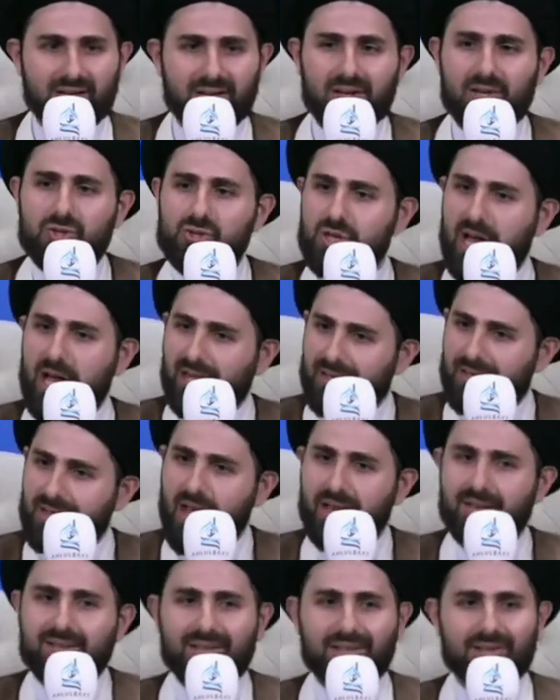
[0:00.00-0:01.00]
Inshallah
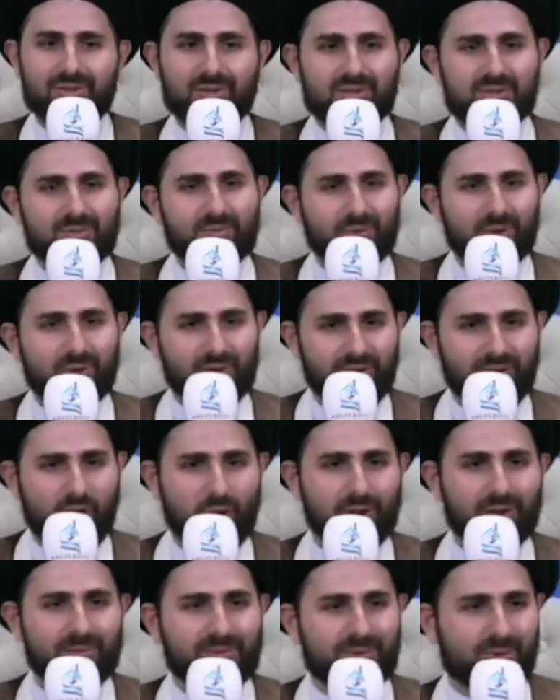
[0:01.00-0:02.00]
90 years for
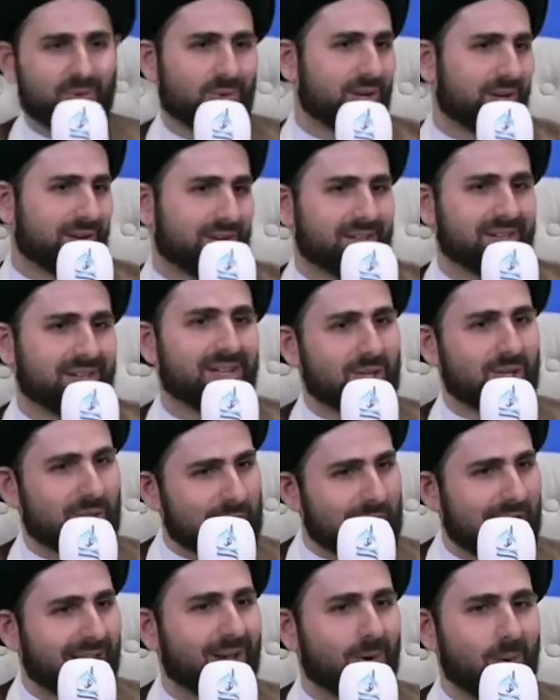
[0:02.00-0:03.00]
all of you here.
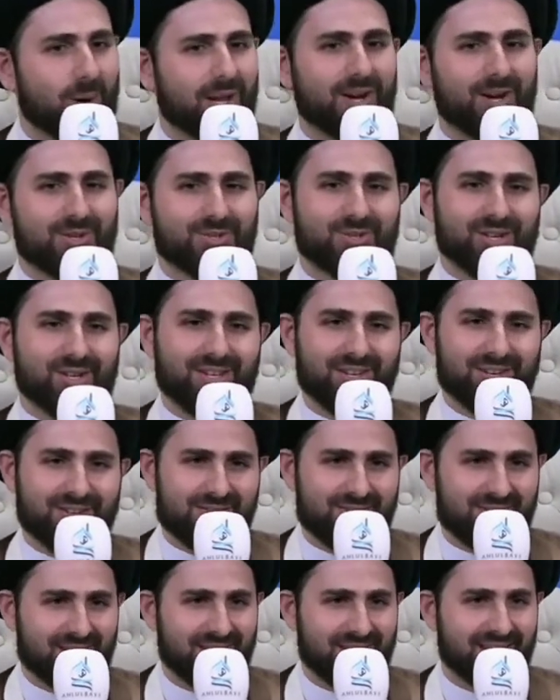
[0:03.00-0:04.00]
Inshallah 100
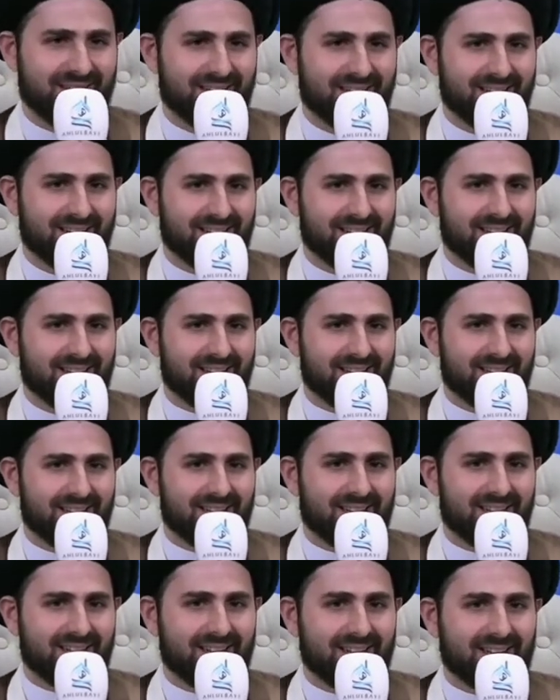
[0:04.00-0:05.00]
years.
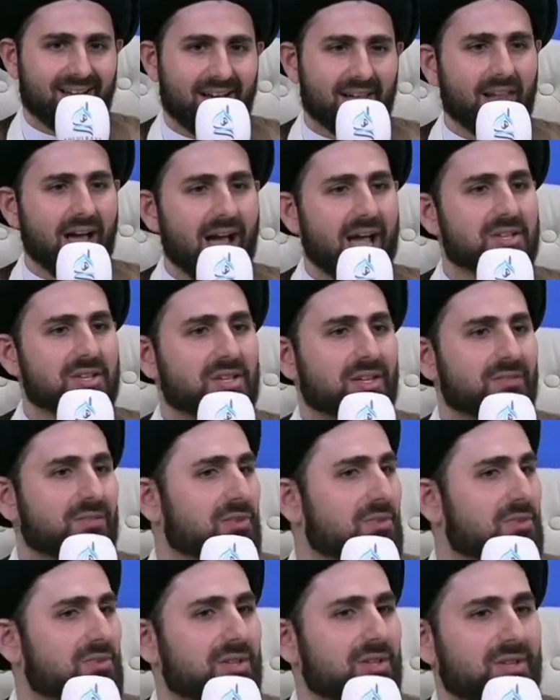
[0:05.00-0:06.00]
Allah has given
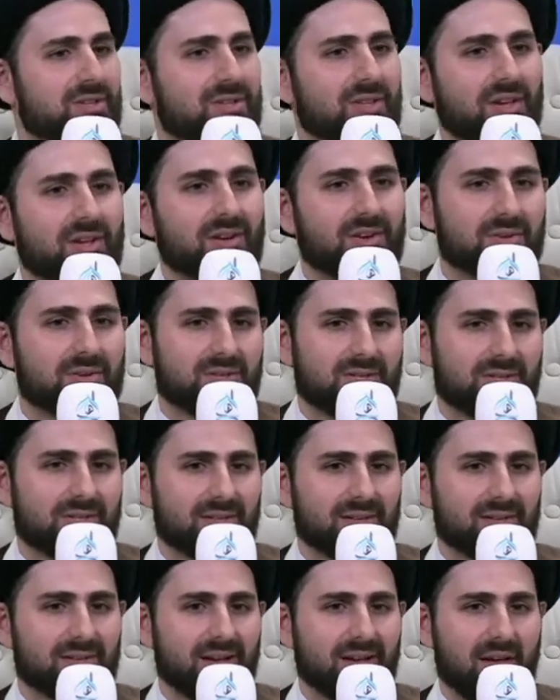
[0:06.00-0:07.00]
you 60 years.
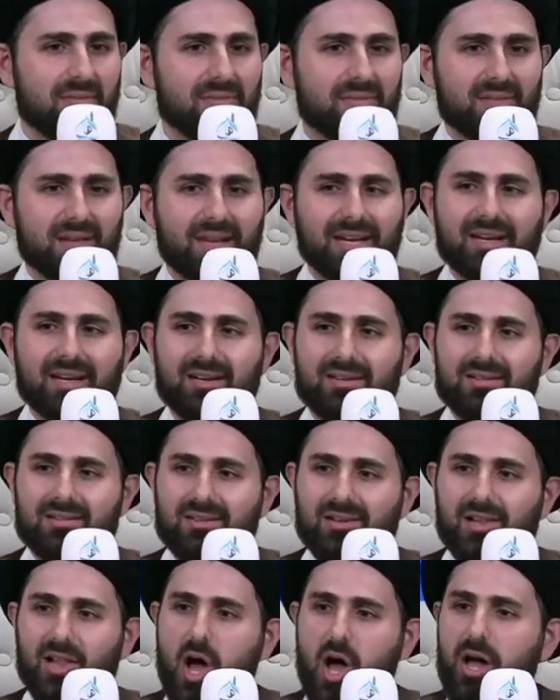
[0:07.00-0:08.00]
And the
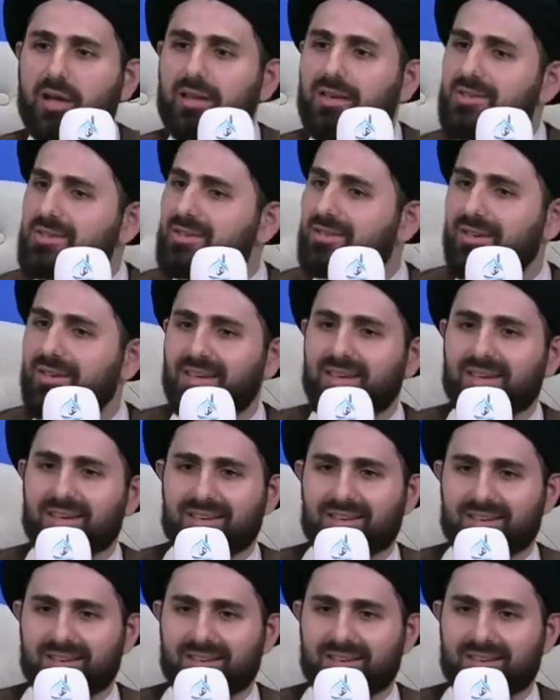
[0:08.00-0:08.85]
clock is ticking.